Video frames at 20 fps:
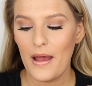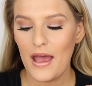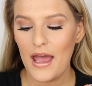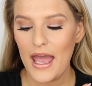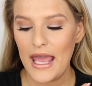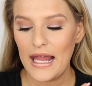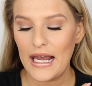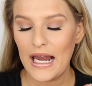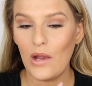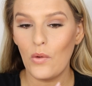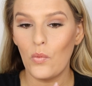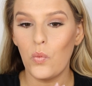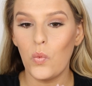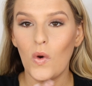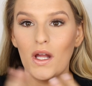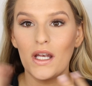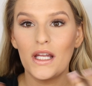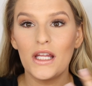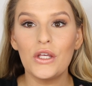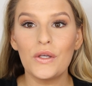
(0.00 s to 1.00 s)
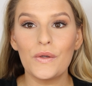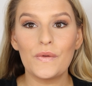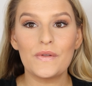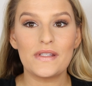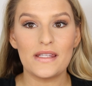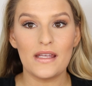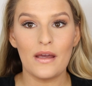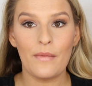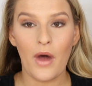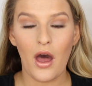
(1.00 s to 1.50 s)
and I want to
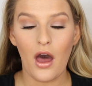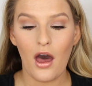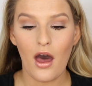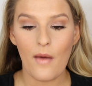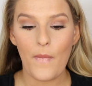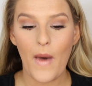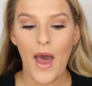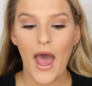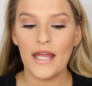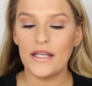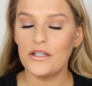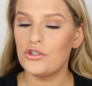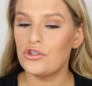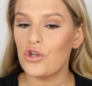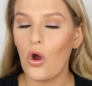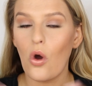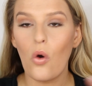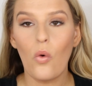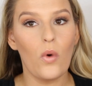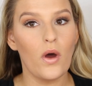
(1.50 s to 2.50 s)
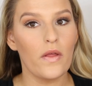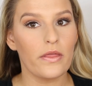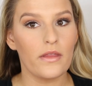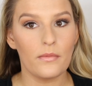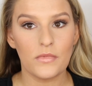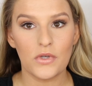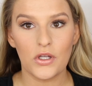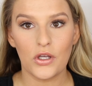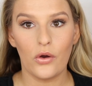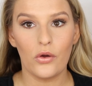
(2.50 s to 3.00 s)
use them up. I don't want
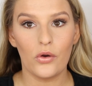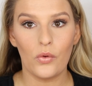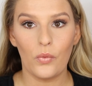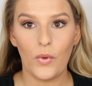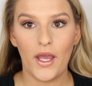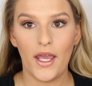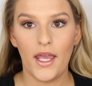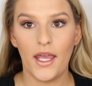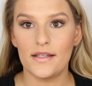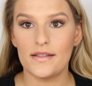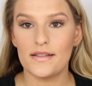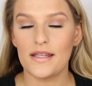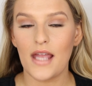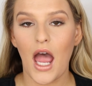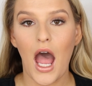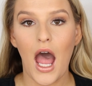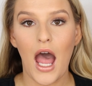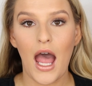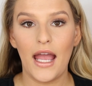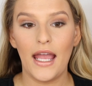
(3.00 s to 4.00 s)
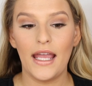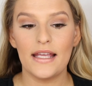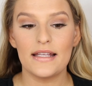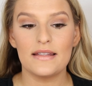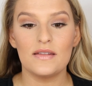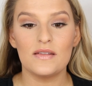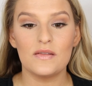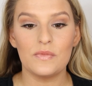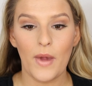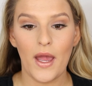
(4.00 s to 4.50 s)
them to go to waste. I
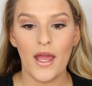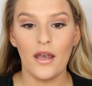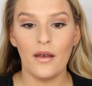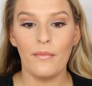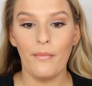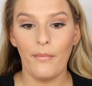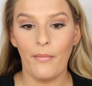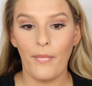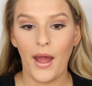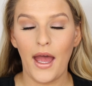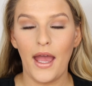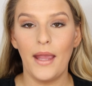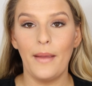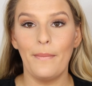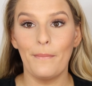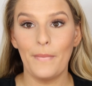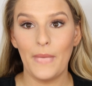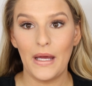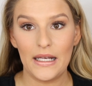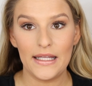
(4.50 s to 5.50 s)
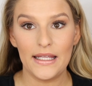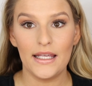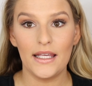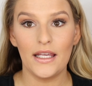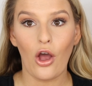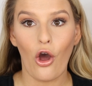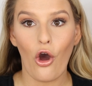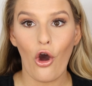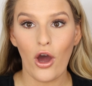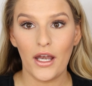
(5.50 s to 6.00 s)
spent my
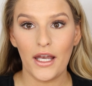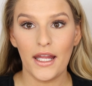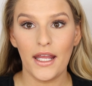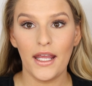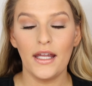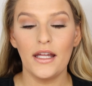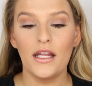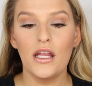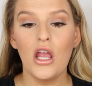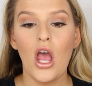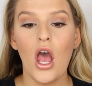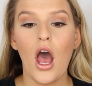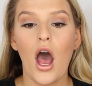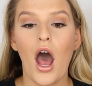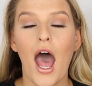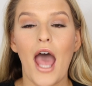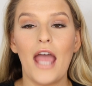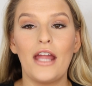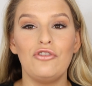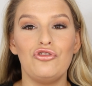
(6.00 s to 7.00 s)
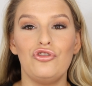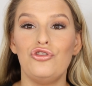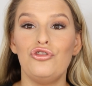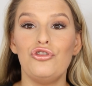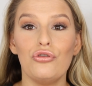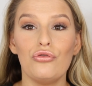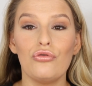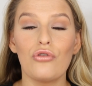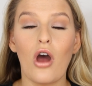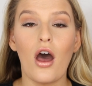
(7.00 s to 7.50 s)
money on it. I
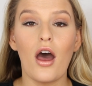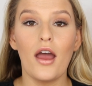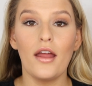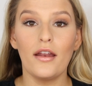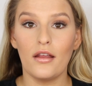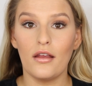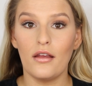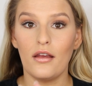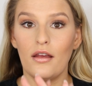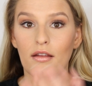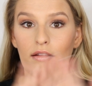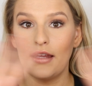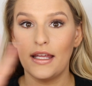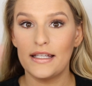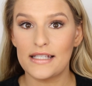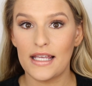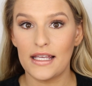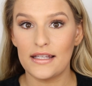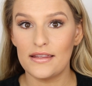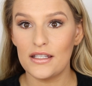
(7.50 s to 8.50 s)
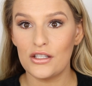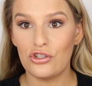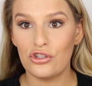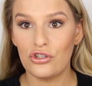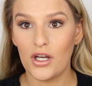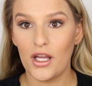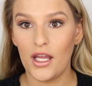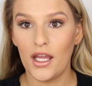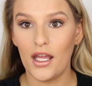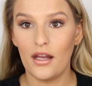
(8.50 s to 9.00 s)
do not, let's get this
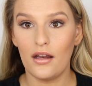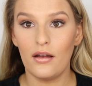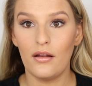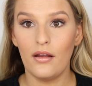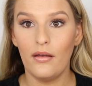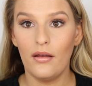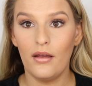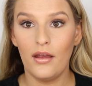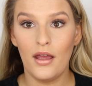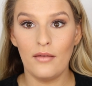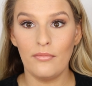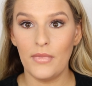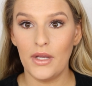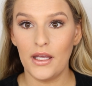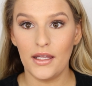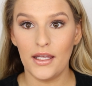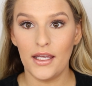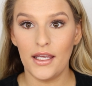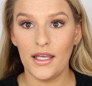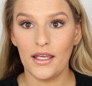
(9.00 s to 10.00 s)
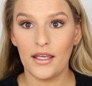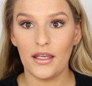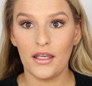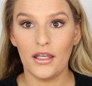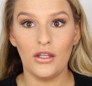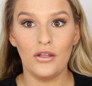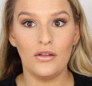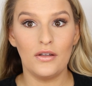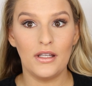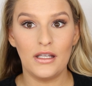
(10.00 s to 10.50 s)
straight. And Millie,
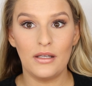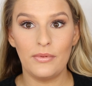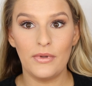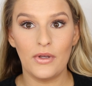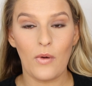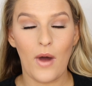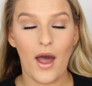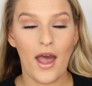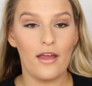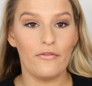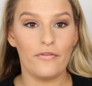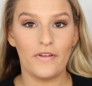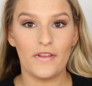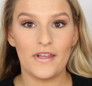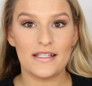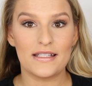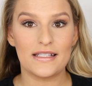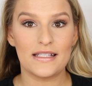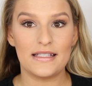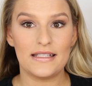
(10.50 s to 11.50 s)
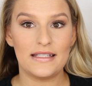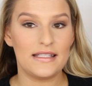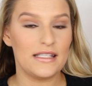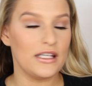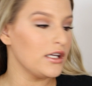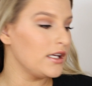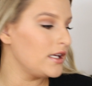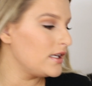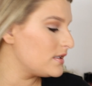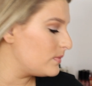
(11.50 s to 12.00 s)
you need to be quiet for this because it's a
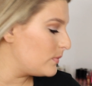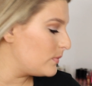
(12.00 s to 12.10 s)
serious